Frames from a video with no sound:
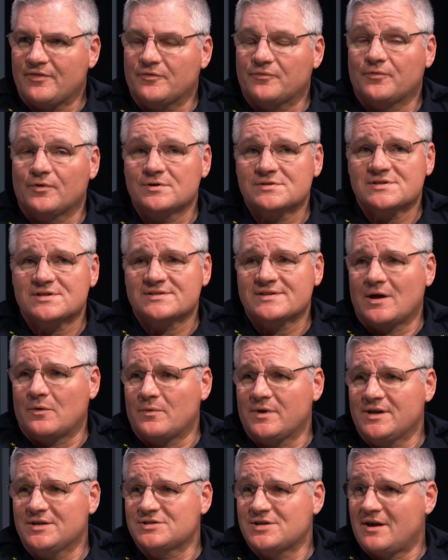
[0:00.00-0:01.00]
The first is that
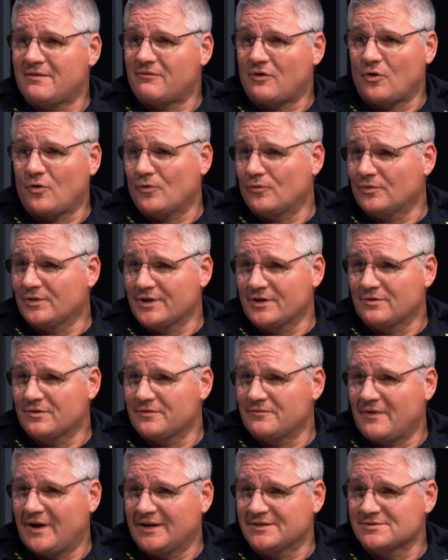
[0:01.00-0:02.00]
we each have our own legal
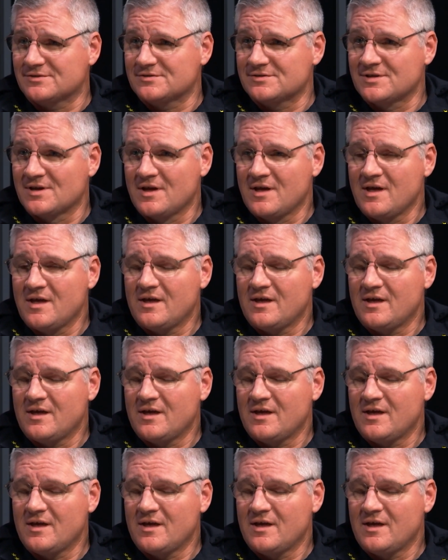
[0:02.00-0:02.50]
advisors,